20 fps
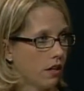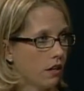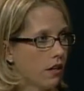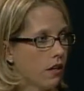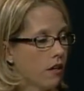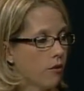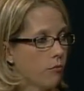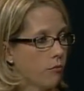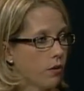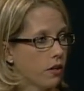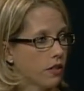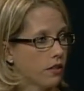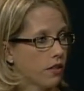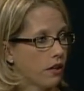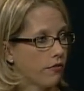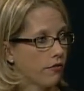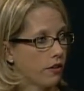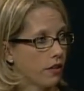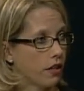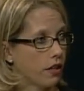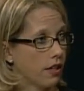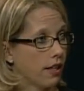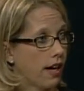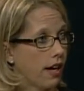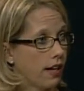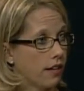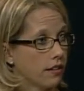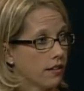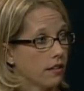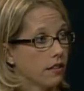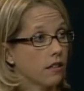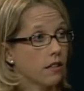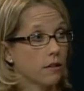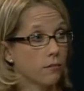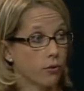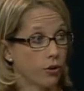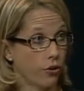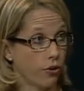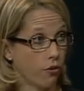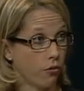Right. But a definite yes is
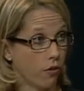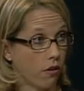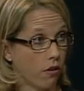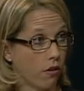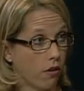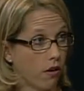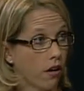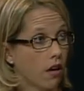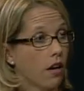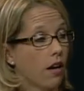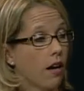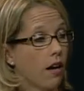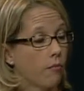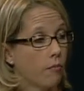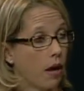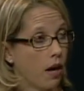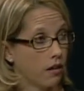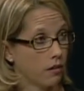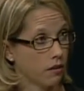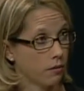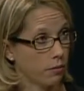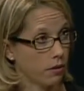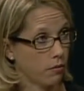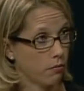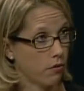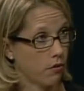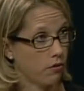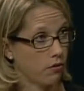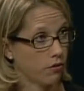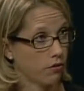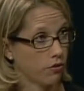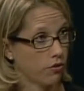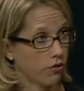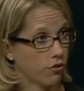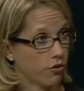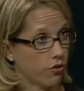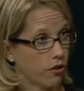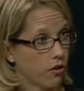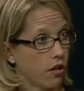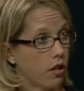manure. Yes. And possibly
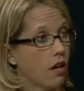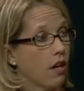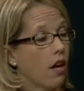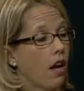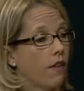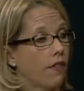mulch. Yes.